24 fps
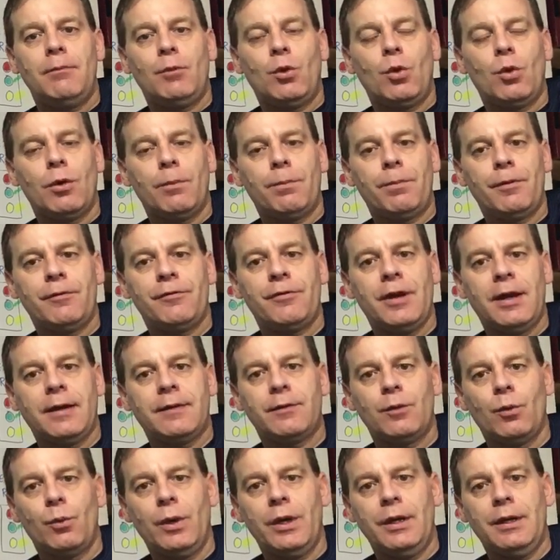or
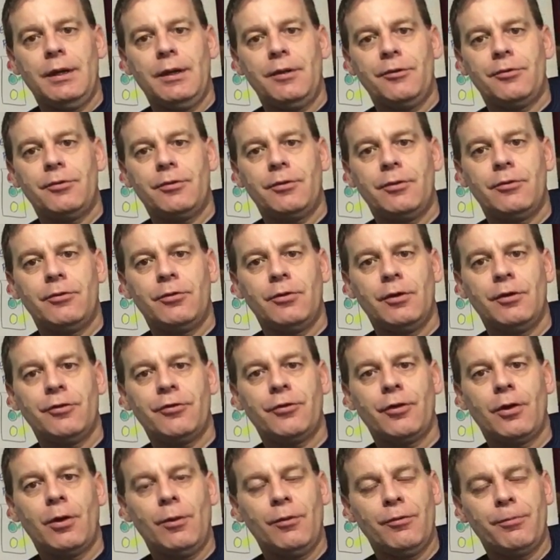protect the witness. So let's
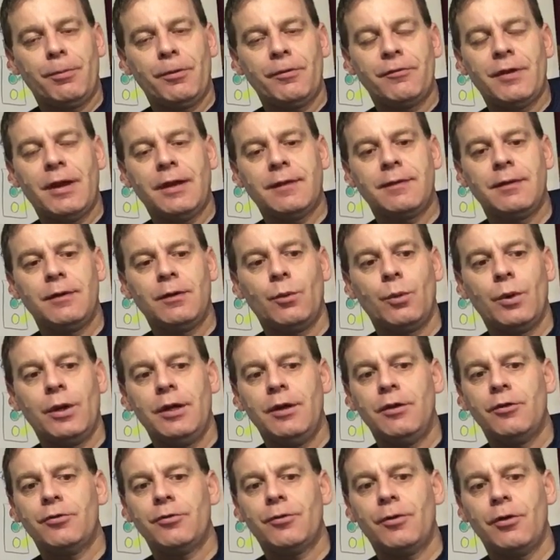start with protecting the
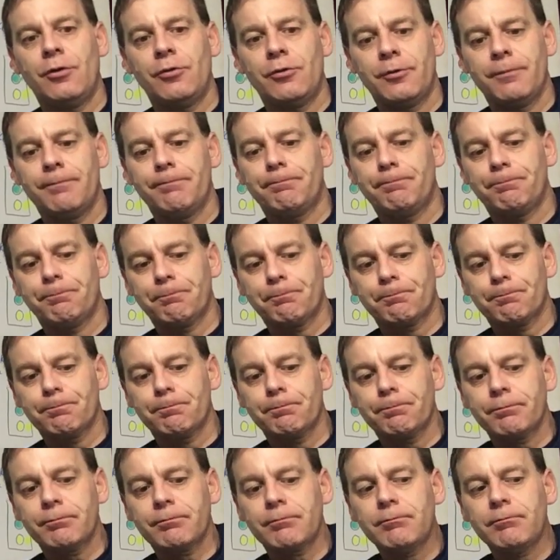witness first.
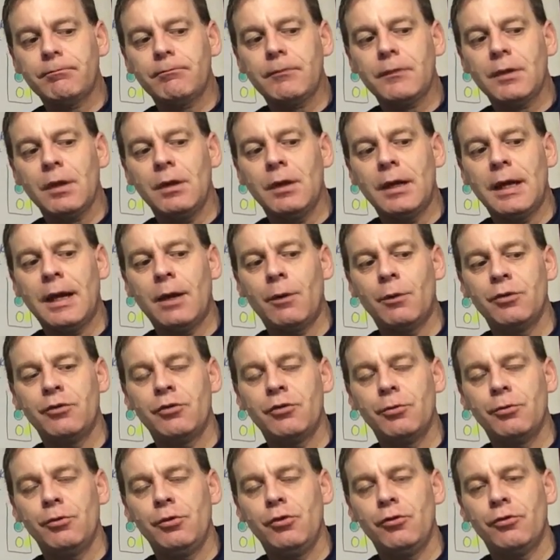How would
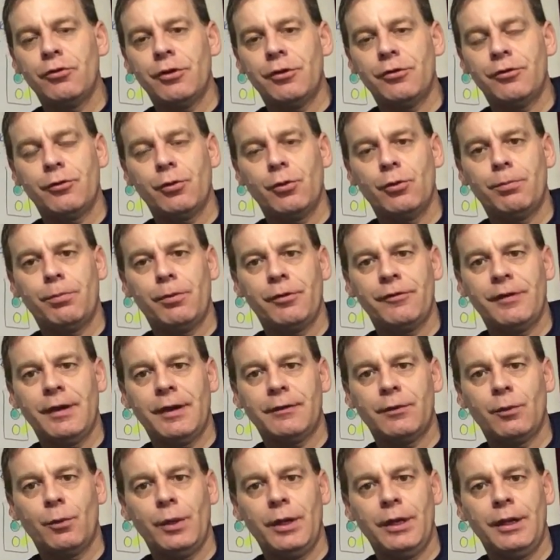you use this to protect
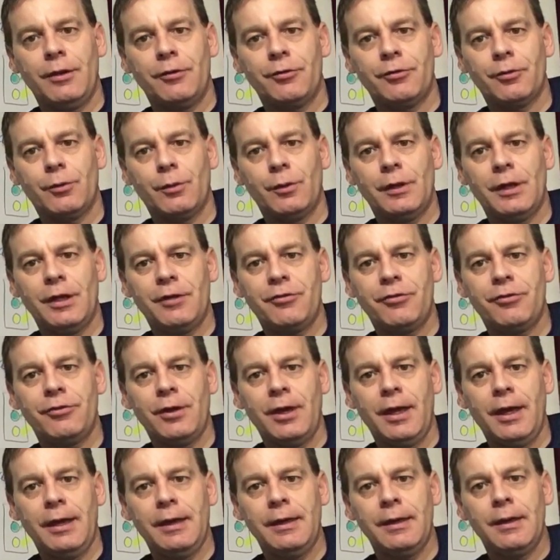the witness? Well, let's
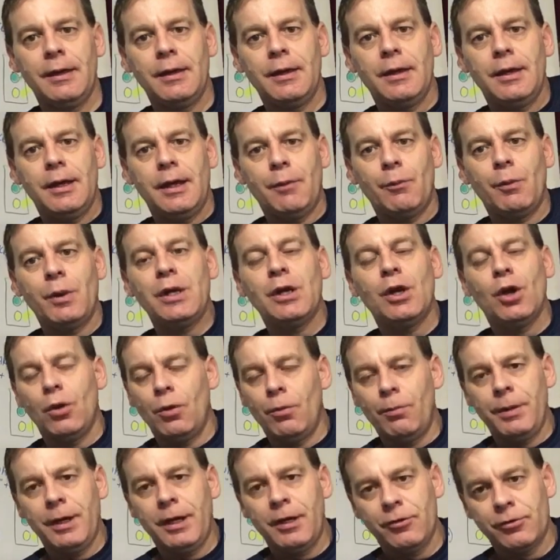say, and we know
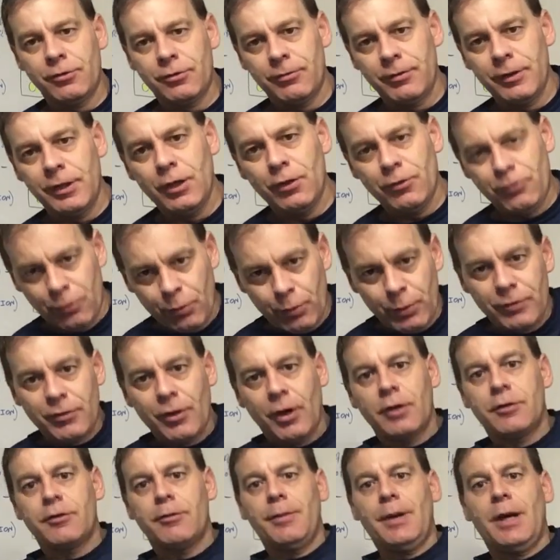because of video 2 we
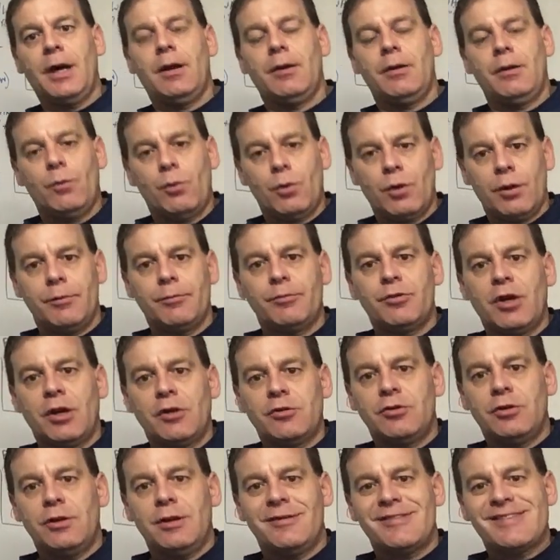talked about, one
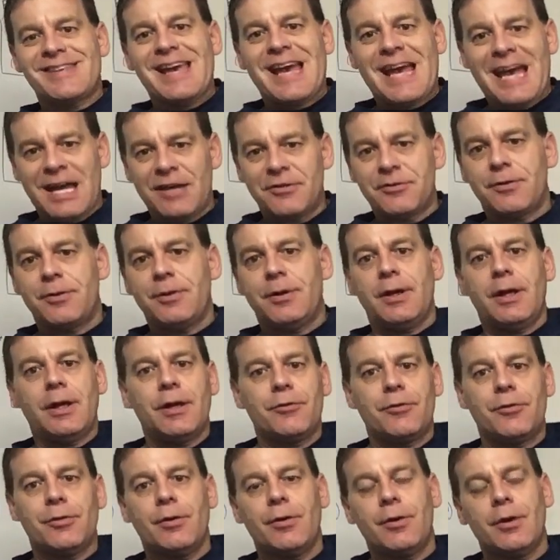objection is asked and
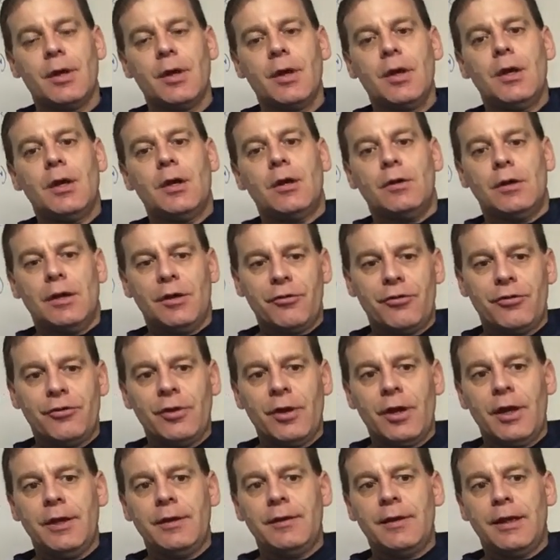answered. Let's
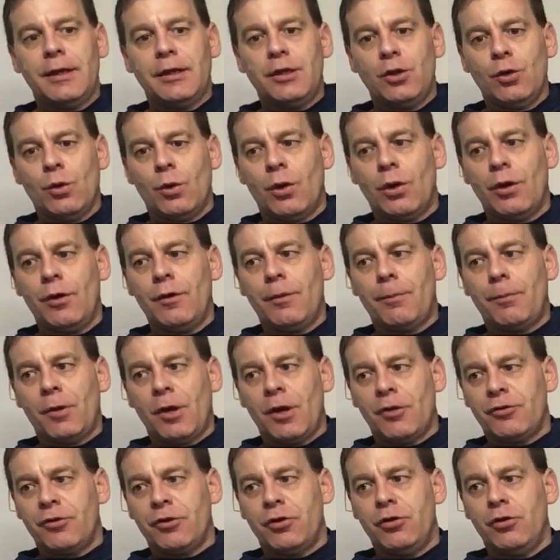say that you're the
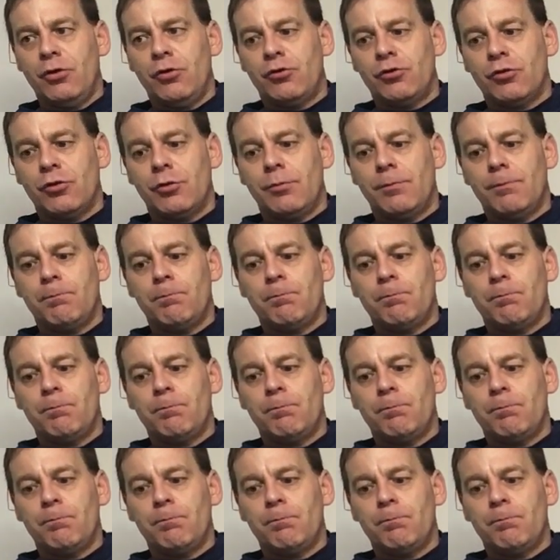prosecution